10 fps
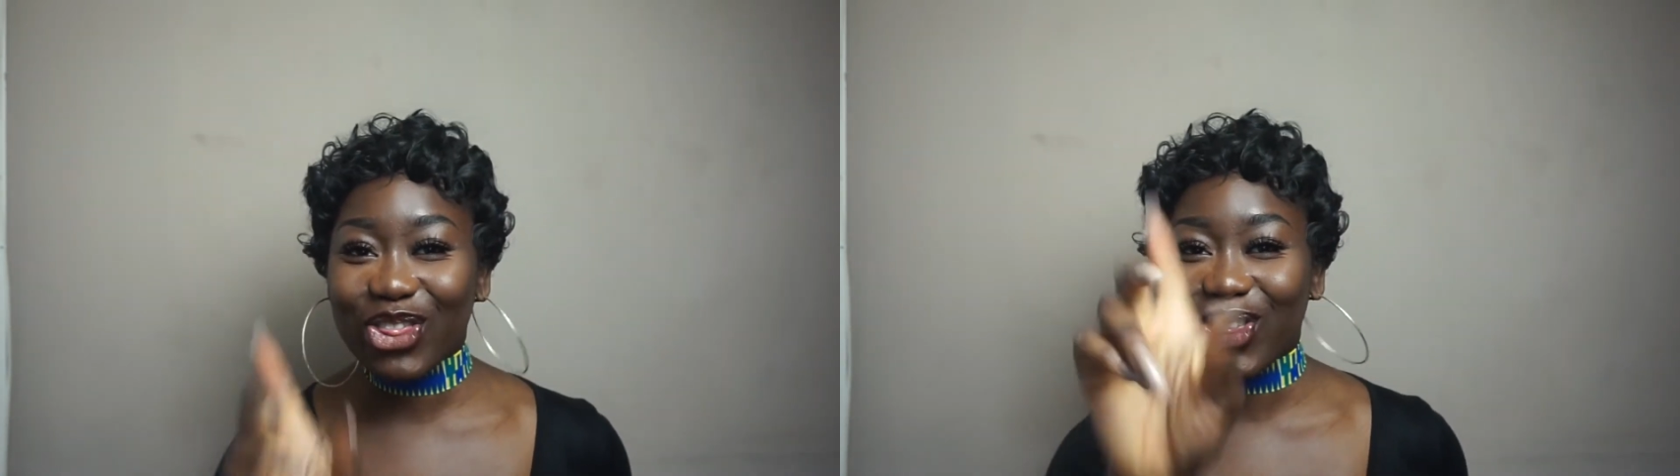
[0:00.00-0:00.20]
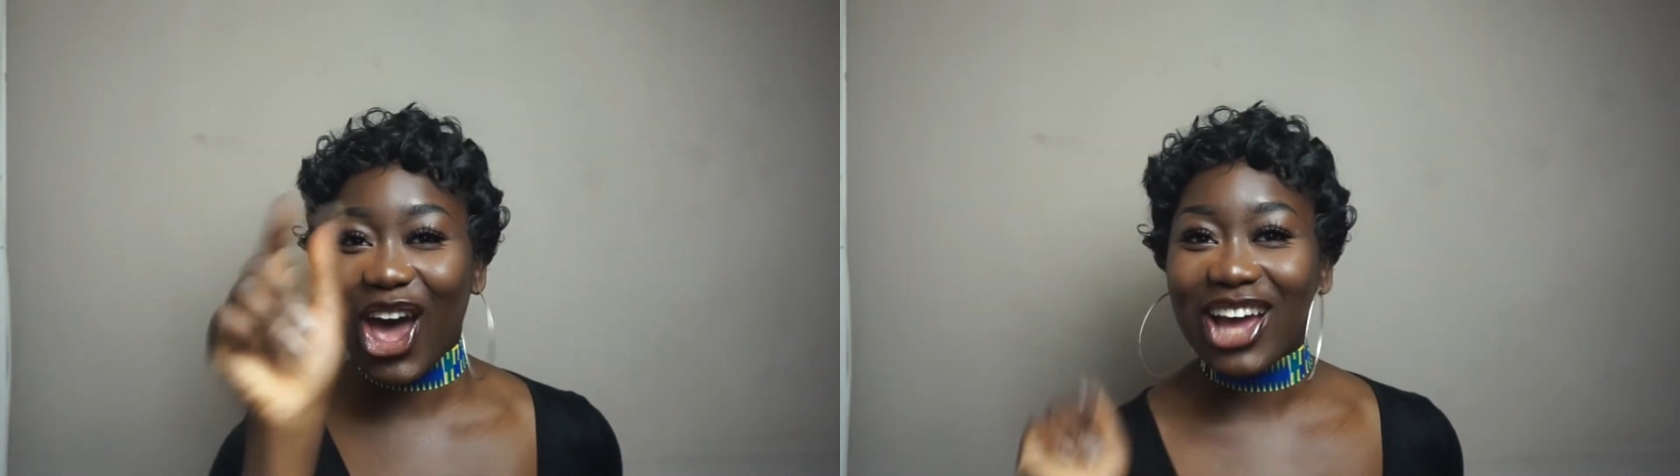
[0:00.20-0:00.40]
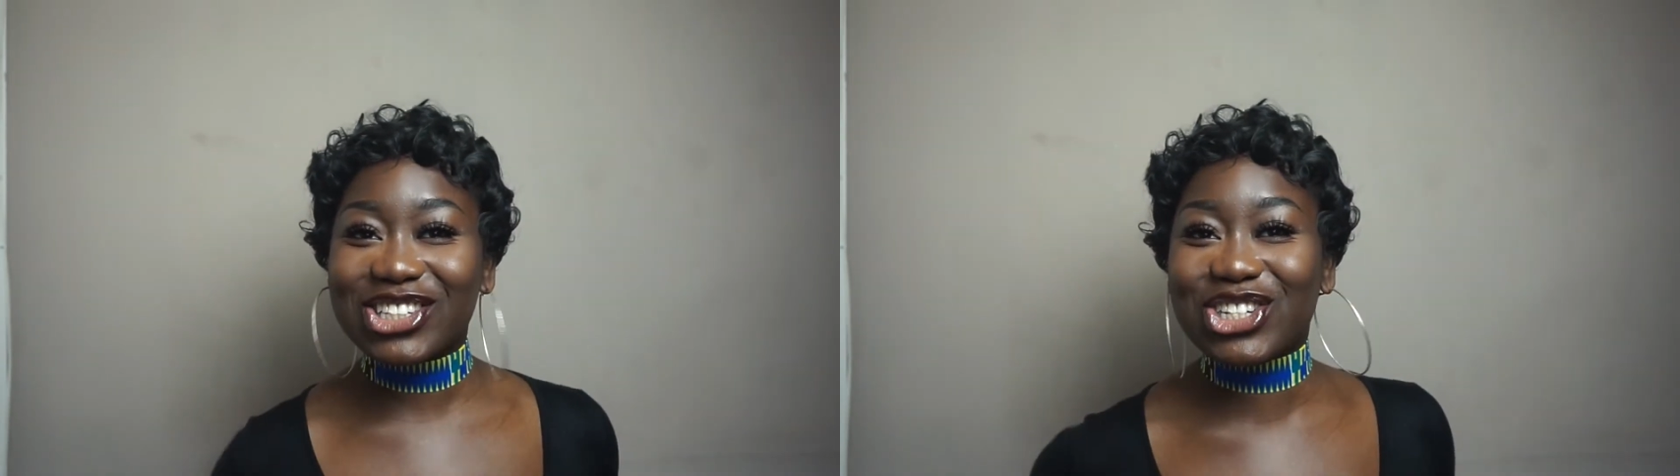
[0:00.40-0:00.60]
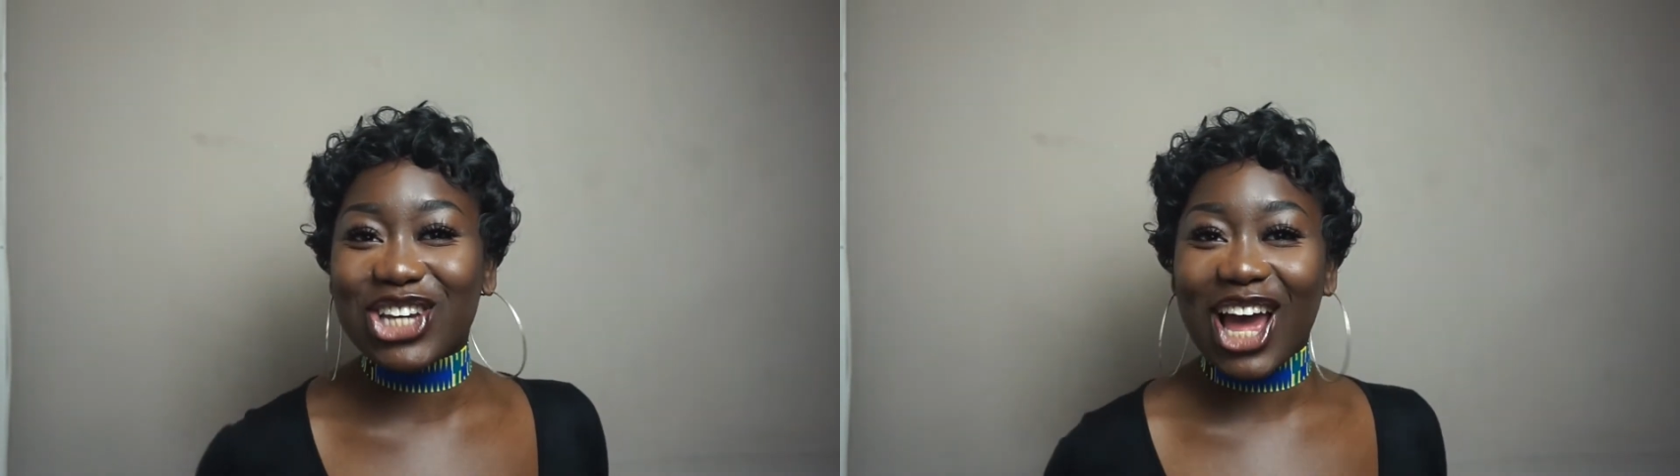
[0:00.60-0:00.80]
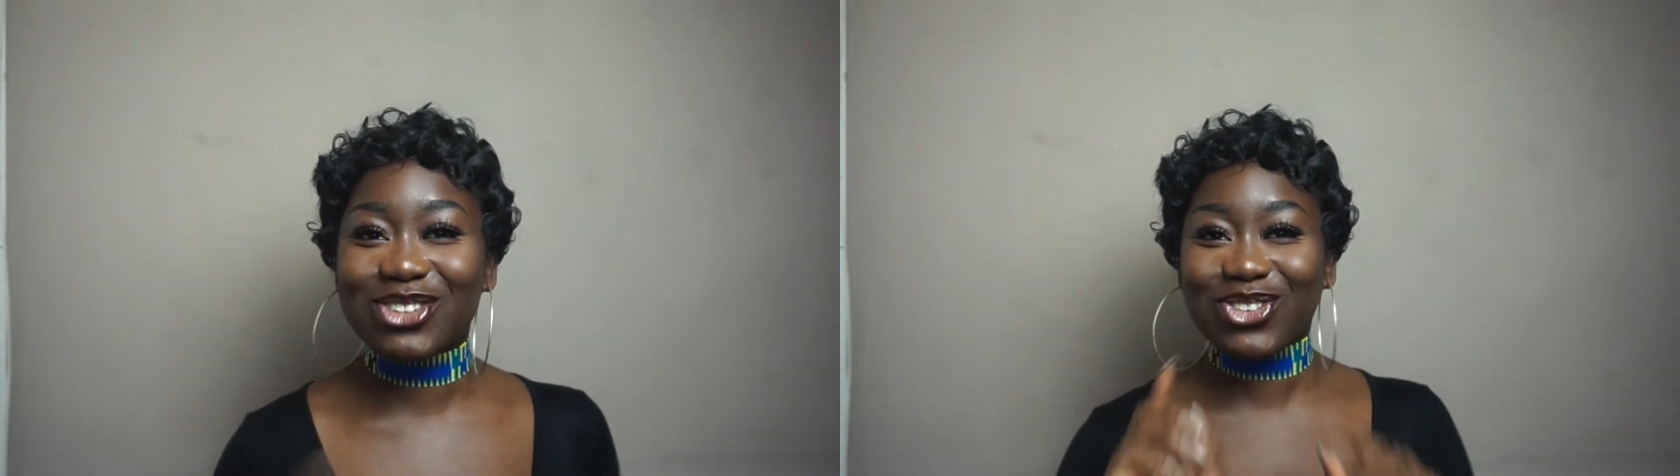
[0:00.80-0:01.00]
The
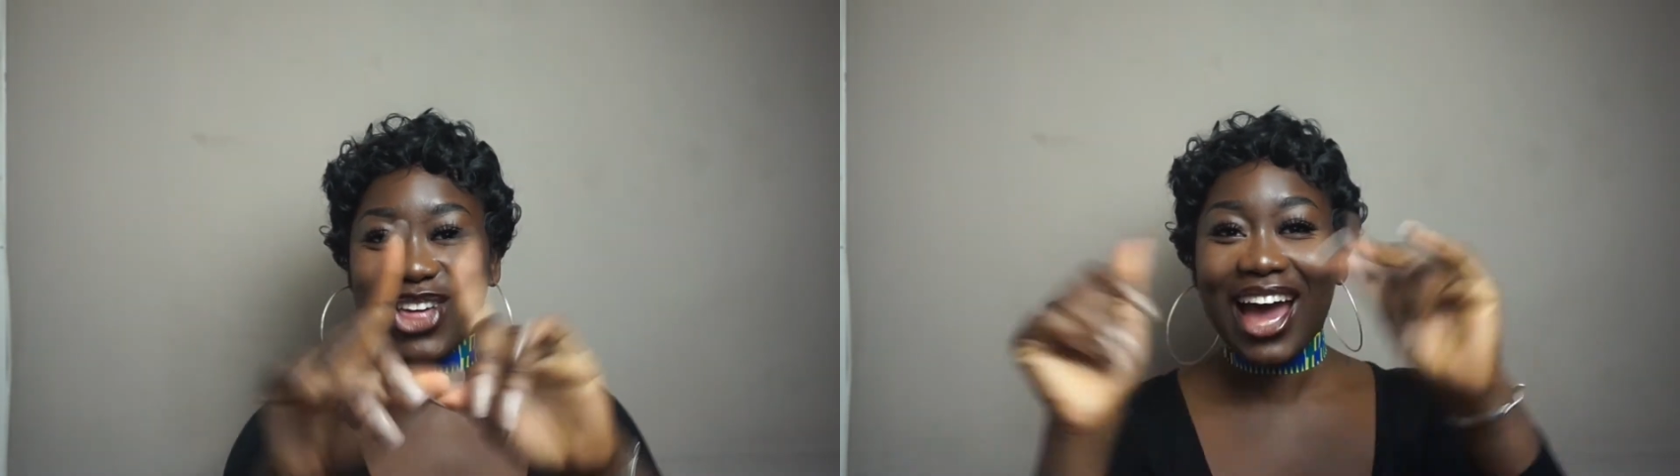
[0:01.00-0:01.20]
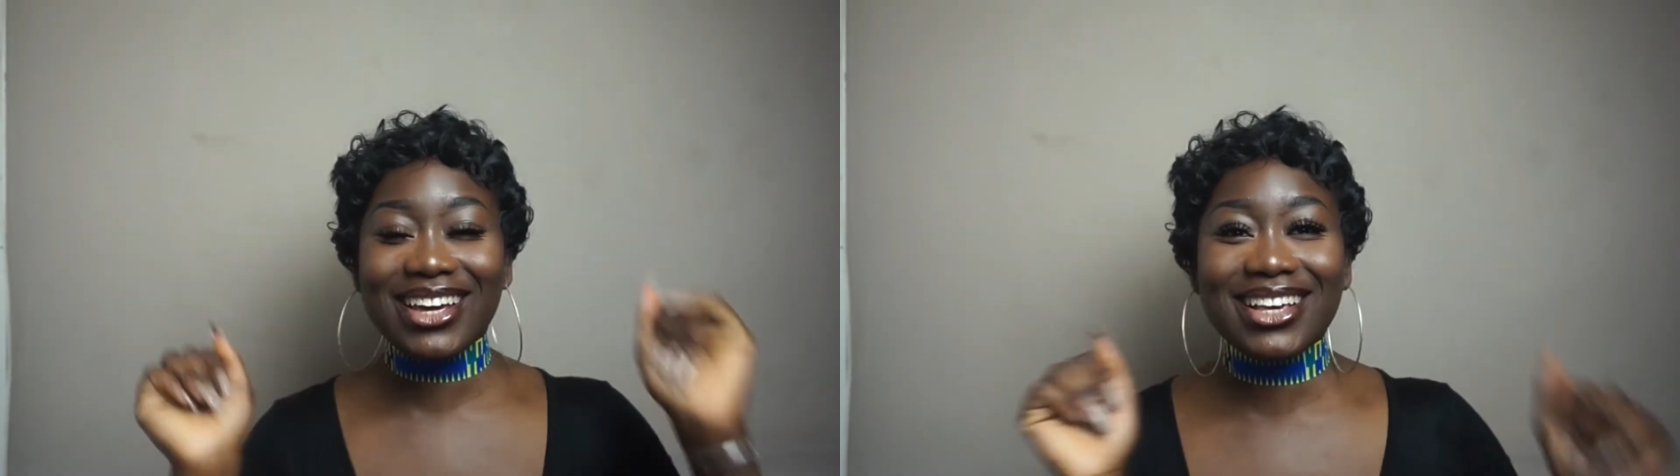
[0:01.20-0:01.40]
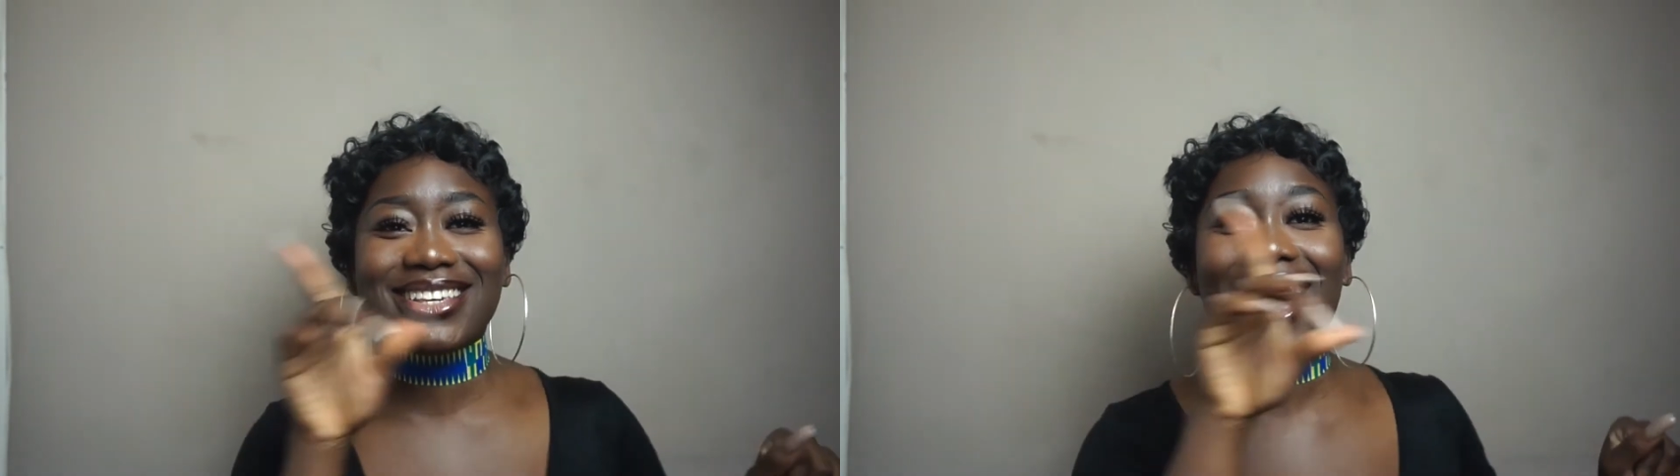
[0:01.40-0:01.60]
channel that is